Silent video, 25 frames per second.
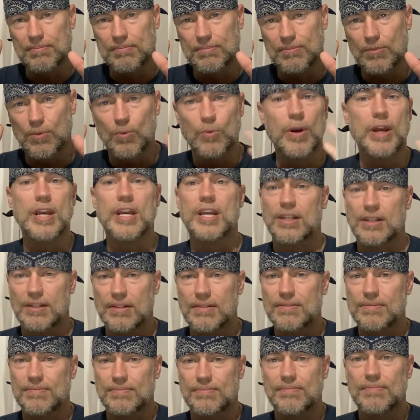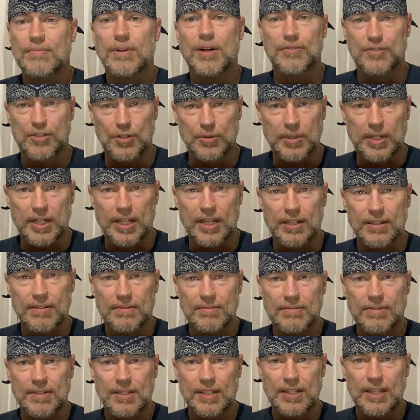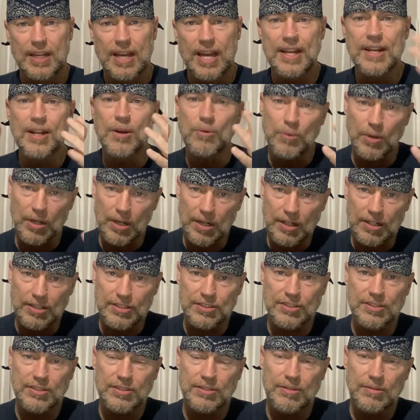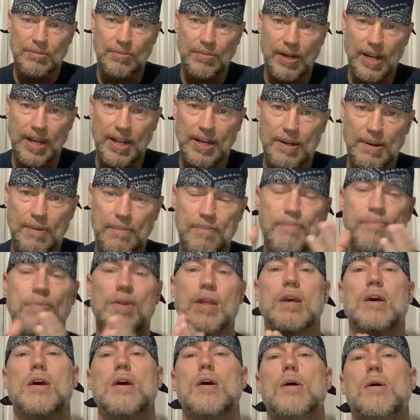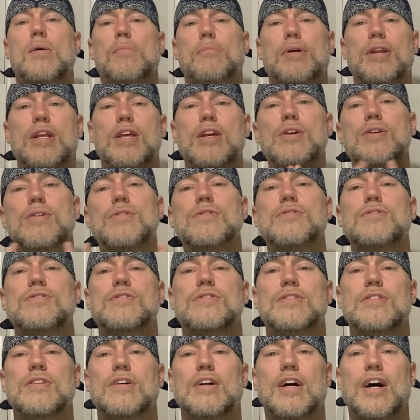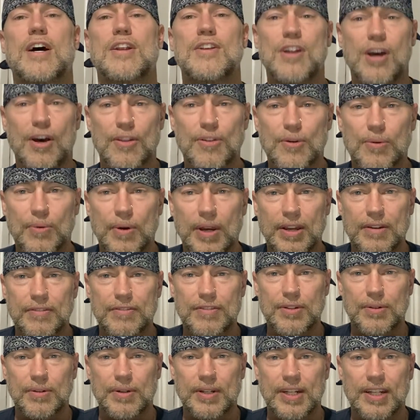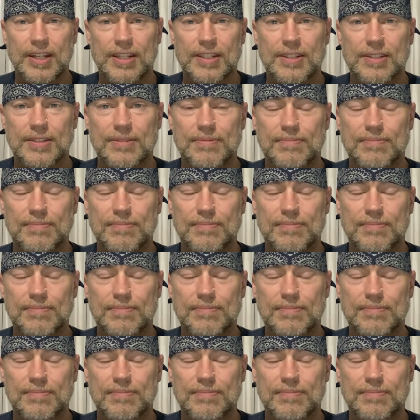way of doing it, and it works, right? But here's another way of doing it.